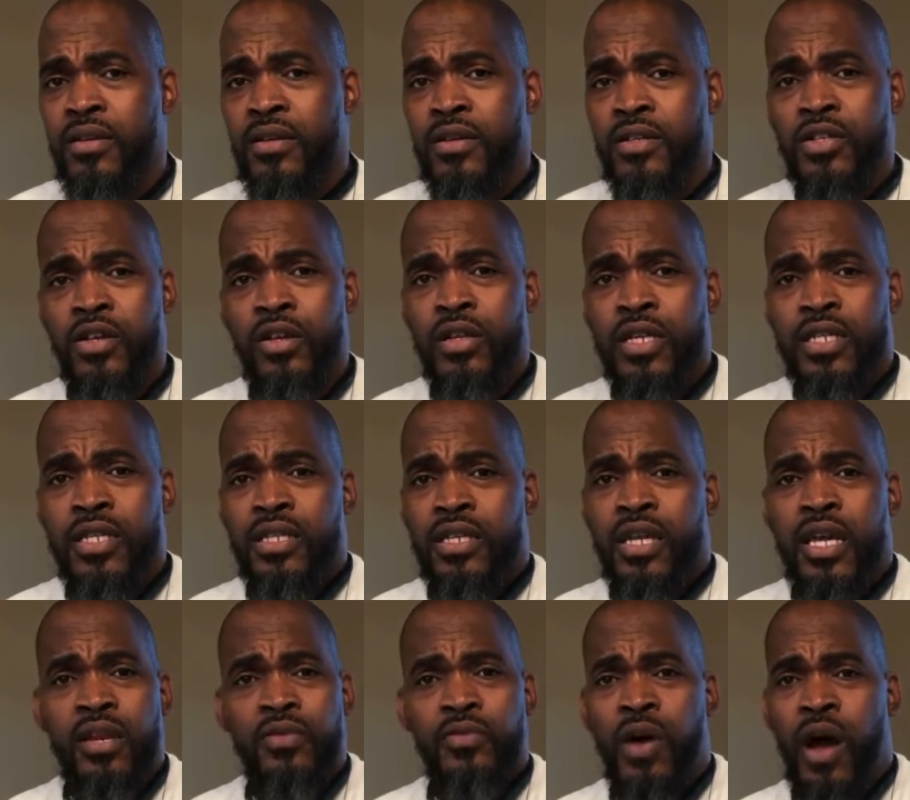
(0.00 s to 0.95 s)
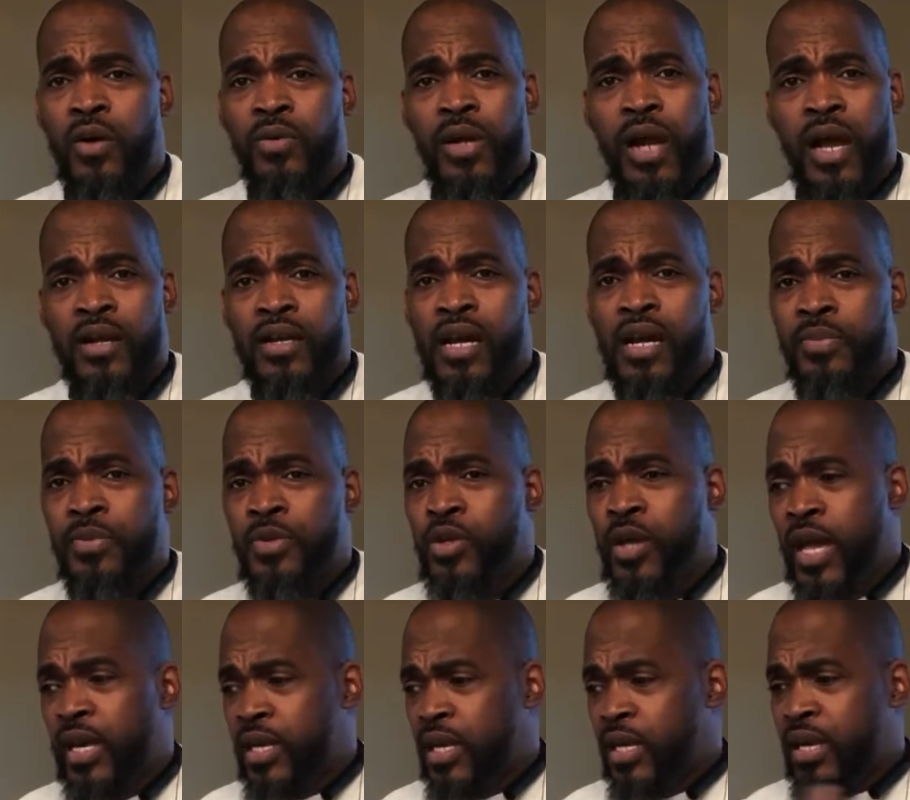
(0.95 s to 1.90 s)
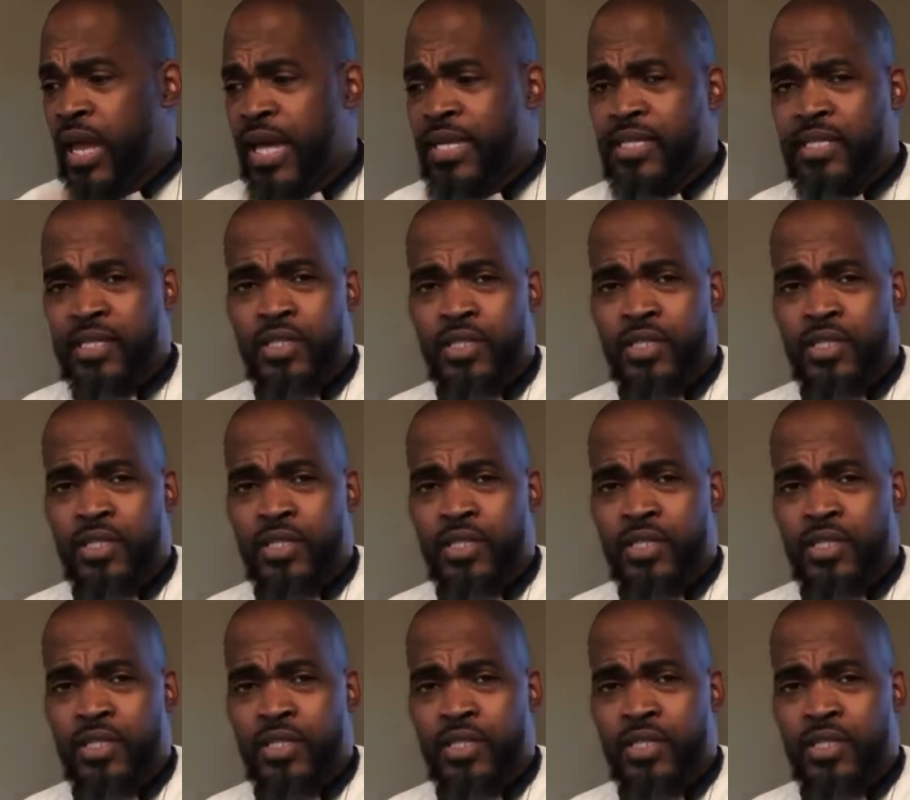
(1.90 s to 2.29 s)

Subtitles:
So listen, to get involved with our company, you got to get licensed,